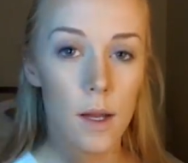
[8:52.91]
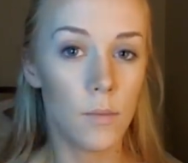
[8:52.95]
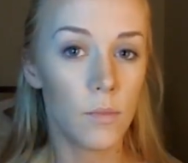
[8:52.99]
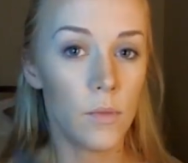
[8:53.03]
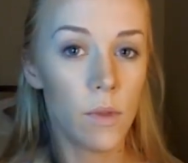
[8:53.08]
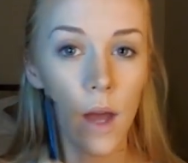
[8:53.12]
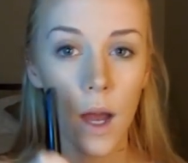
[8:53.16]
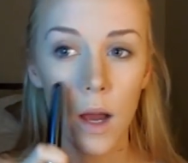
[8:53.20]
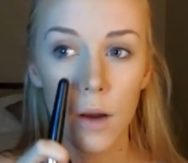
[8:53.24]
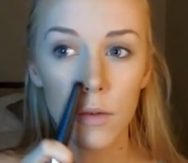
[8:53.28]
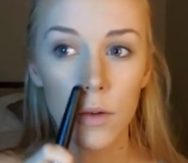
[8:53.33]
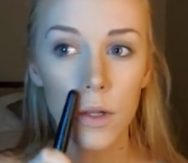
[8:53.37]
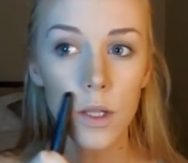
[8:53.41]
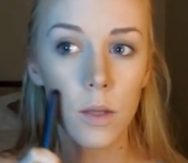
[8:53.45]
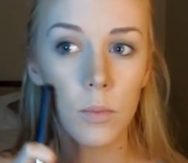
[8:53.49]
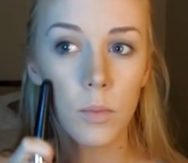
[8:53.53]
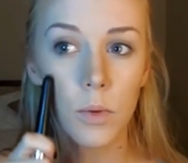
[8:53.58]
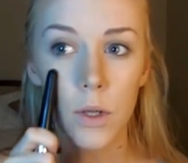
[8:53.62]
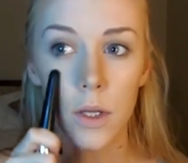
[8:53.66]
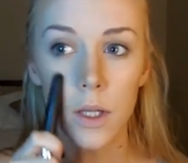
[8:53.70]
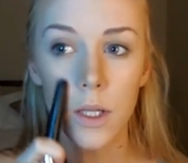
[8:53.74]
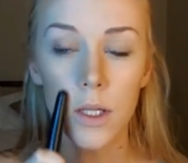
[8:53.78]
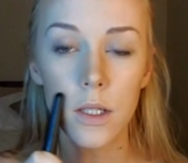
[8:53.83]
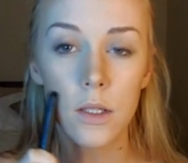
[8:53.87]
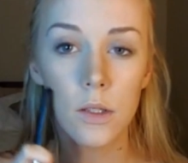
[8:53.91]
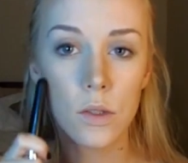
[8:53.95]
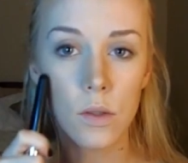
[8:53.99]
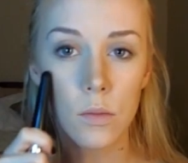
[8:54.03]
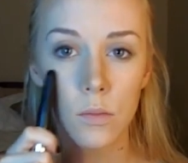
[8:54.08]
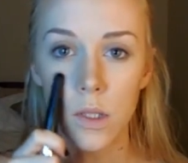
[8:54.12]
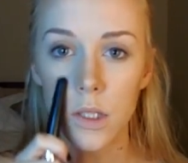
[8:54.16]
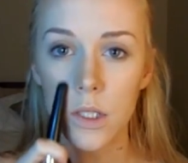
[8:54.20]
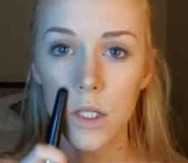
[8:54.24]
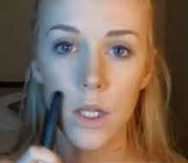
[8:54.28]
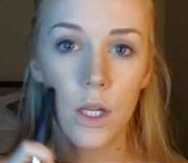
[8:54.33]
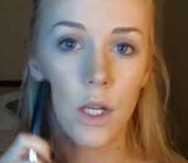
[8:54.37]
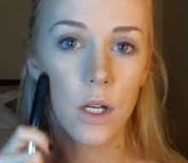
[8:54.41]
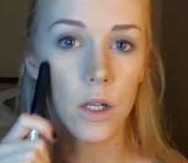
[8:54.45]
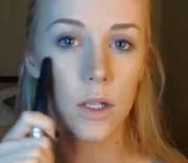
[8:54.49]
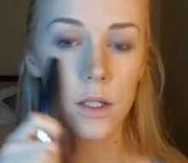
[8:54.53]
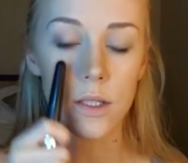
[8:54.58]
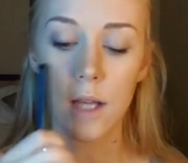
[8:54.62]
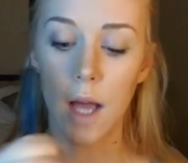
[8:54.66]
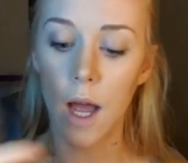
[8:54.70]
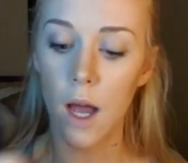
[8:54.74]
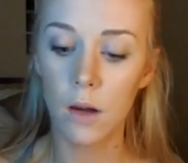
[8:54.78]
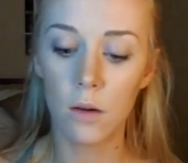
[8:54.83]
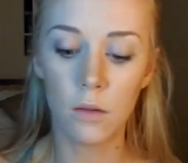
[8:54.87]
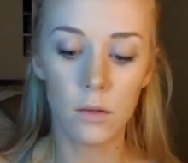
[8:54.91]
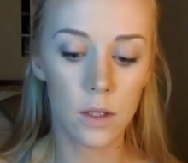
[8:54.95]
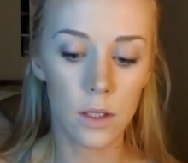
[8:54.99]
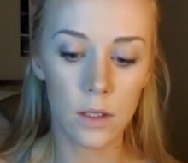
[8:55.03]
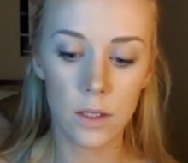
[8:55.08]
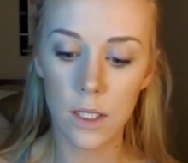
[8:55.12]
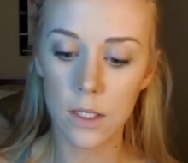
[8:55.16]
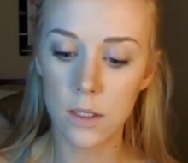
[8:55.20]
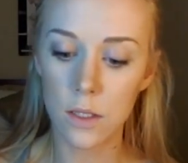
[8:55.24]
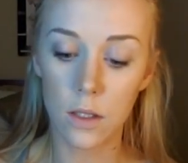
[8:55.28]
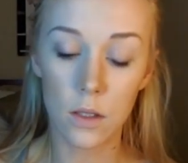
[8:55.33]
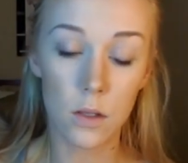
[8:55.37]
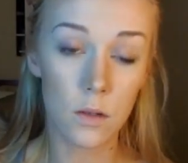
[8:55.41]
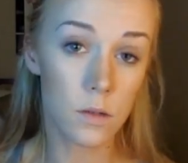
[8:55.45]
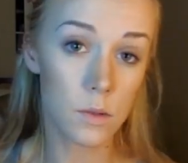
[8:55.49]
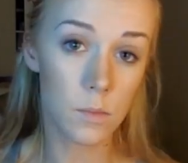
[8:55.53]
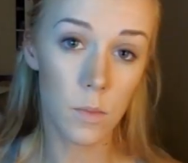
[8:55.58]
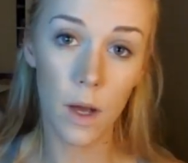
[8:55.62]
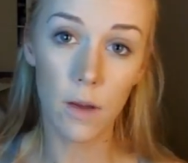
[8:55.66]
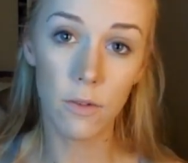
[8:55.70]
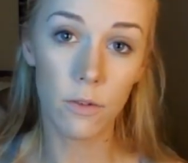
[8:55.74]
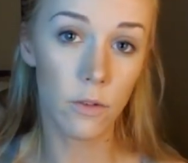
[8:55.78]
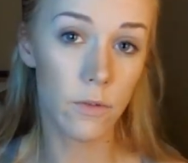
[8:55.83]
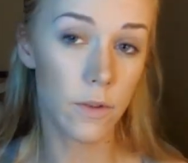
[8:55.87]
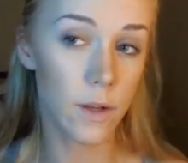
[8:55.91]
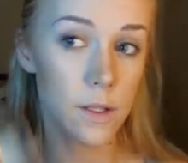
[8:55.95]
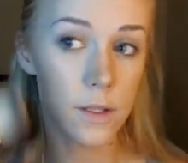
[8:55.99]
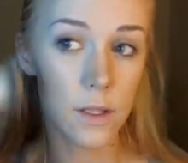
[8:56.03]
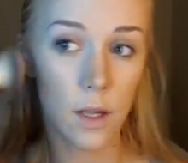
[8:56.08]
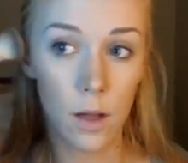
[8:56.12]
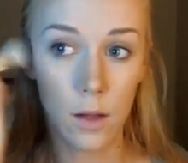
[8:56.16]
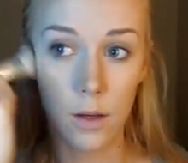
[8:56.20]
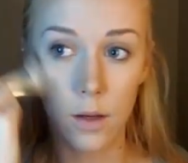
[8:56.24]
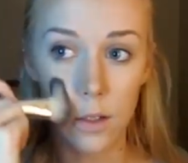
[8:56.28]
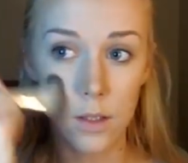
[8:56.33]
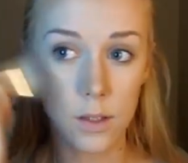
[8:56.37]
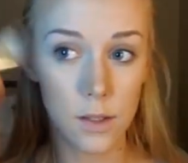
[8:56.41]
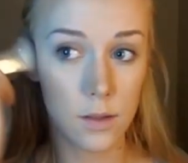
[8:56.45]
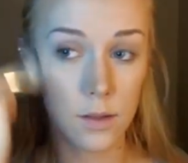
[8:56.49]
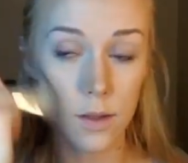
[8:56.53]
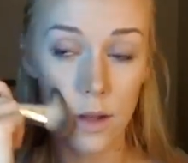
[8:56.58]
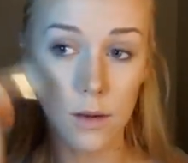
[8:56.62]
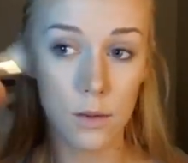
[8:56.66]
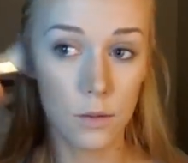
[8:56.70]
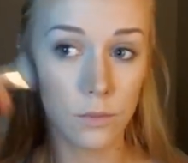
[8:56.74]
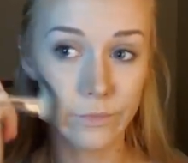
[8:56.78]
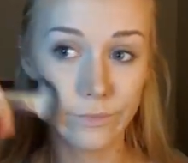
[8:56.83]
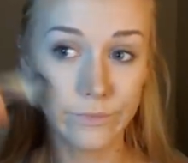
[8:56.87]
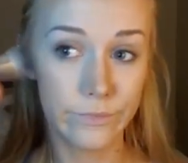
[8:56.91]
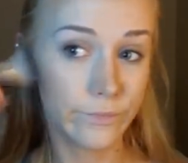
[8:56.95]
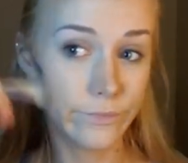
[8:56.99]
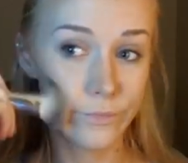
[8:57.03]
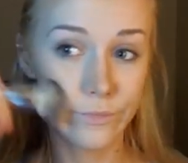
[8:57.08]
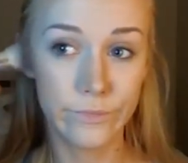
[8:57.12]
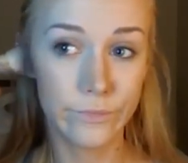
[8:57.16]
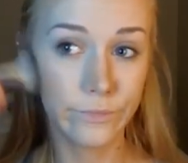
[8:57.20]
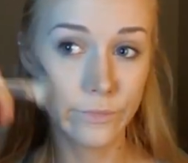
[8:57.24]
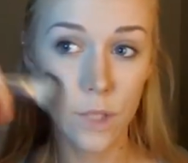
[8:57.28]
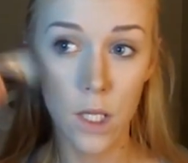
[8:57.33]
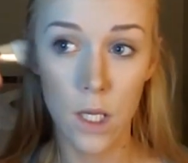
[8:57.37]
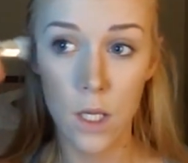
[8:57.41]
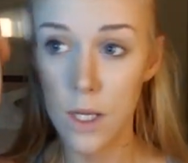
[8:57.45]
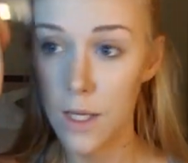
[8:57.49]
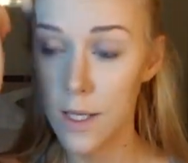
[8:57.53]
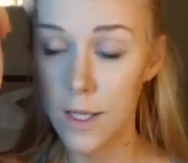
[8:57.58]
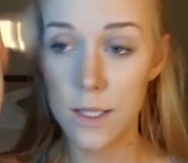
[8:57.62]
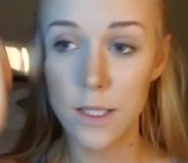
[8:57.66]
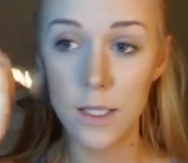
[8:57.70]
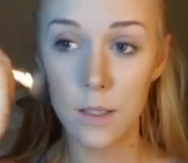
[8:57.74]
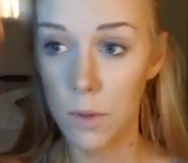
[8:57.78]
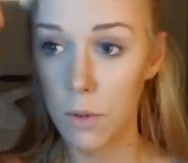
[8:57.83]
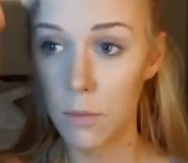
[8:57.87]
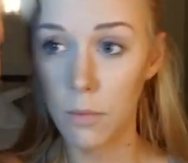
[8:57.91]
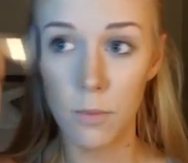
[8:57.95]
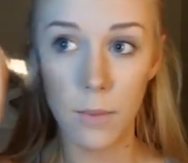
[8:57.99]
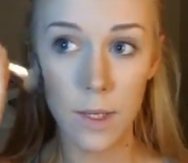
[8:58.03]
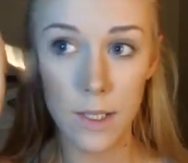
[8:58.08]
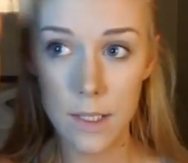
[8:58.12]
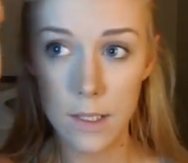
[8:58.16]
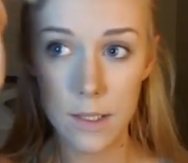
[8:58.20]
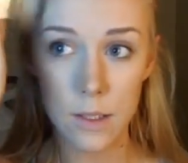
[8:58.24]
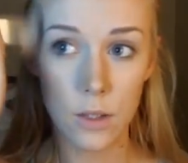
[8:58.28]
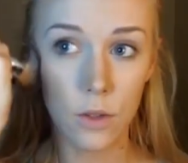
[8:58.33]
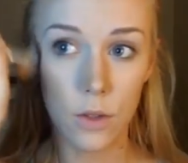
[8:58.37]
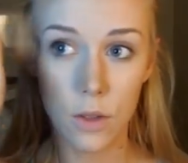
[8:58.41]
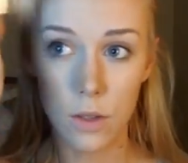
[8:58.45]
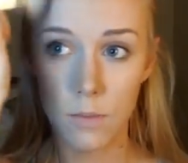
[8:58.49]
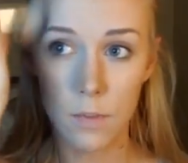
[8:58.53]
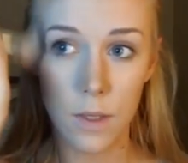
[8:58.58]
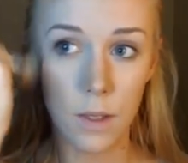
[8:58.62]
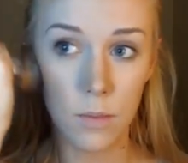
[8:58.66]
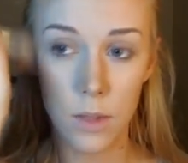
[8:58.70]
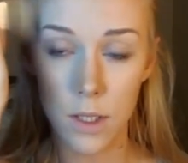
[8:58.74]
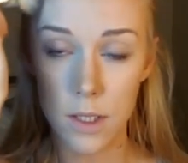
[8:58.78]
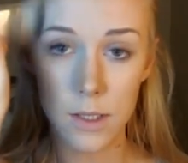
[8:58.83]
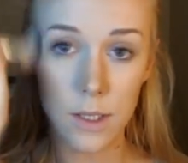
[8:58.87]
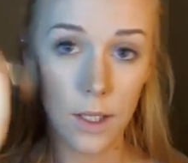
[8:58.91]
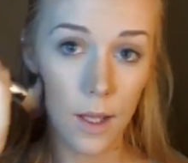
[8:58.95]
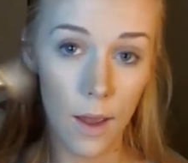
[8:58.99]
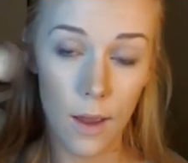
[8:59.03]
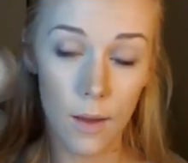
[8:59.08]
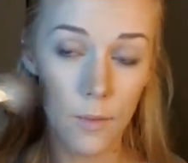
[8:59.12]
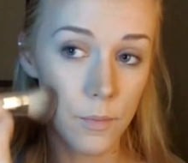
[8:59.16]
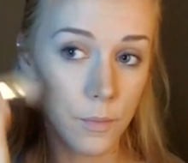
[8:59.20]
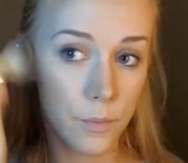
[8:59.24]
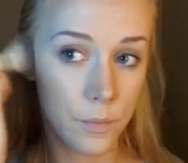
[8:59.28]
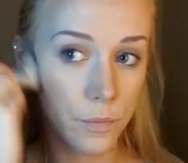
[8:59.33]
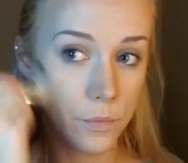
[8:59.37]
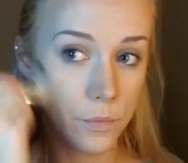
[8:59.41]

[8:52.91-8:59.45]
Not really putting it too much here because I don't think that's a cute spot for face color. I just don't. Some people might disagree with me, but it's okay.